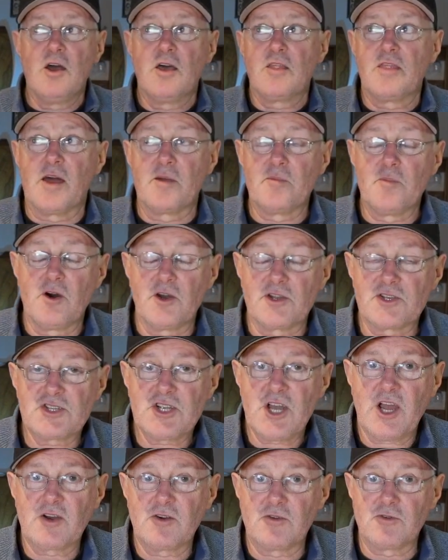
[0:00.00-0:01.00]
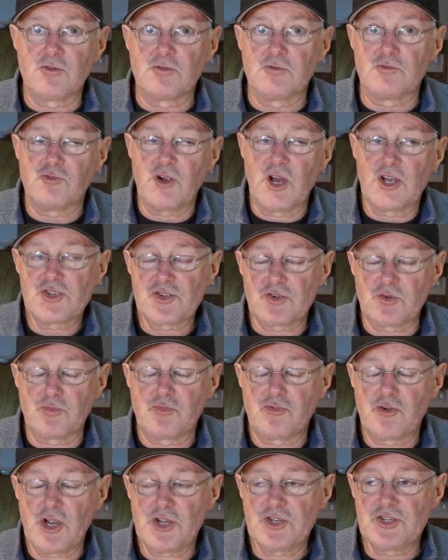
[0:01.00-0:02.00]
they might tackle racial
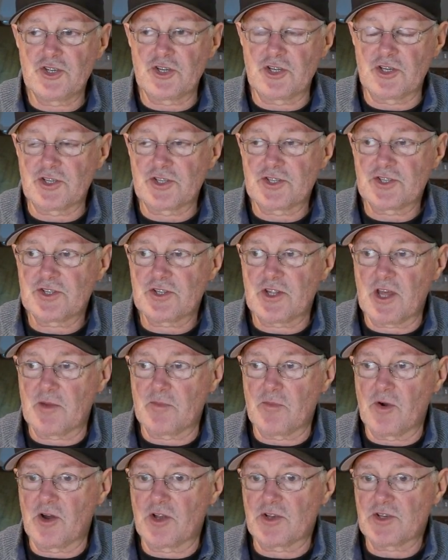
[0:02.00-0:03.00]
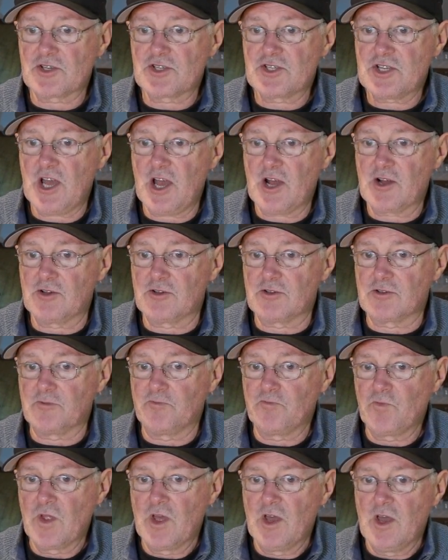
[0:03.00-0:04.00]
prejudice, they might tackle
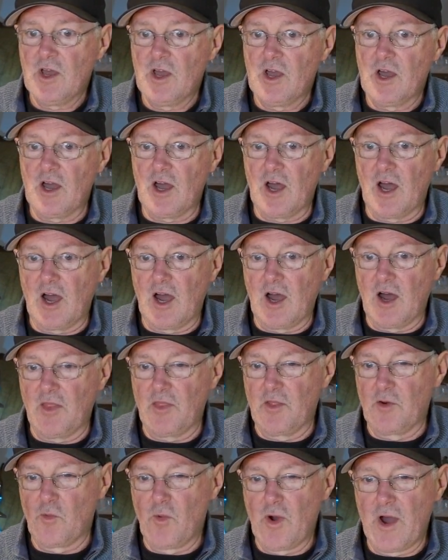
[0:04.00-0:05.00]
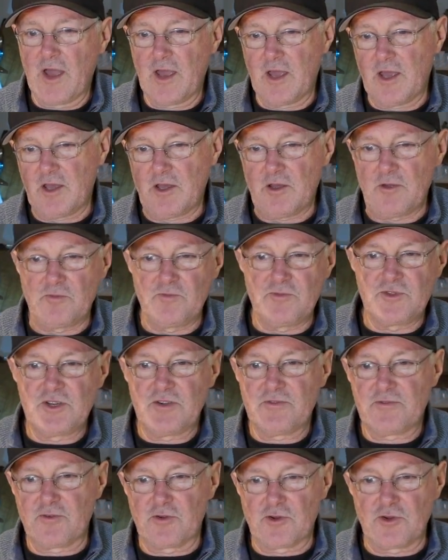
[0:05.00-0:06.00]
the way
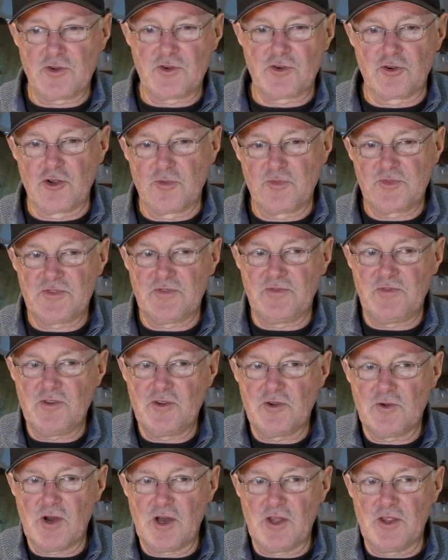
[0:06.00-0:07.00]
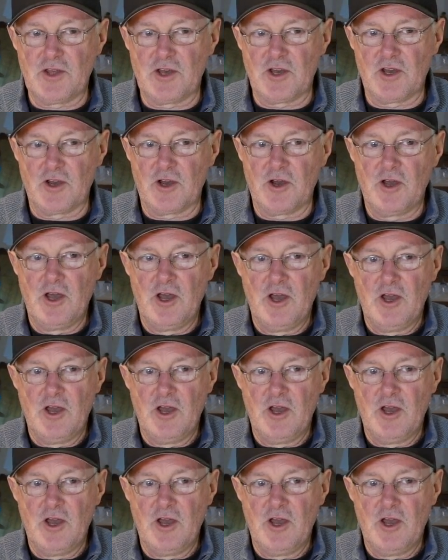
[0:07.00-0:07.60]
different groups view other,